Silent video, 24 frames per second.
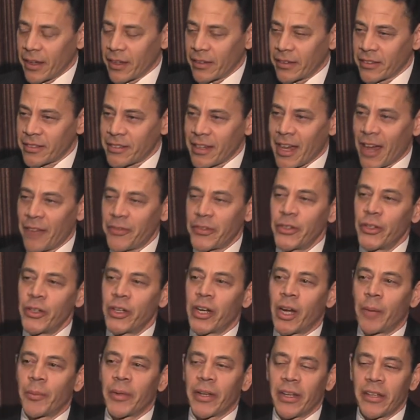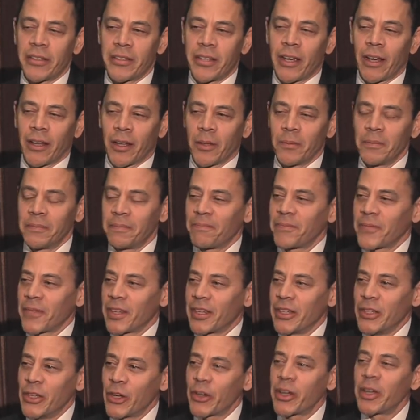This afternoon, I'm going to tell him,
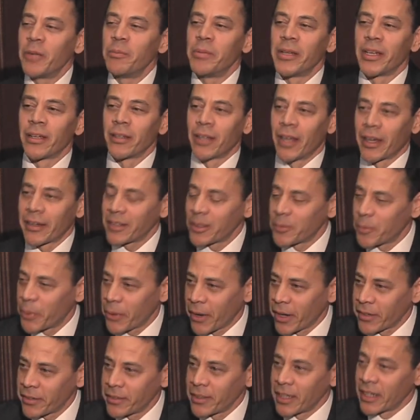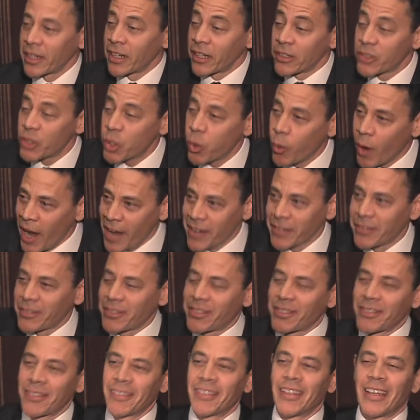you can be elected president
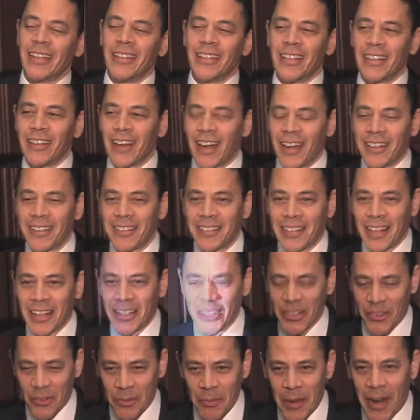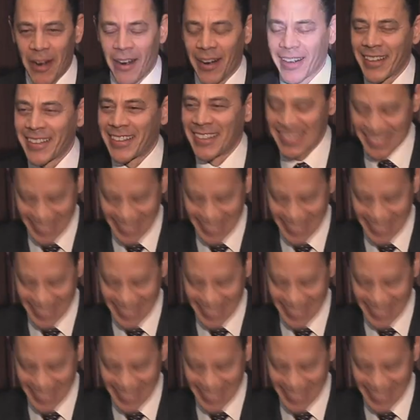twice in the United States of America.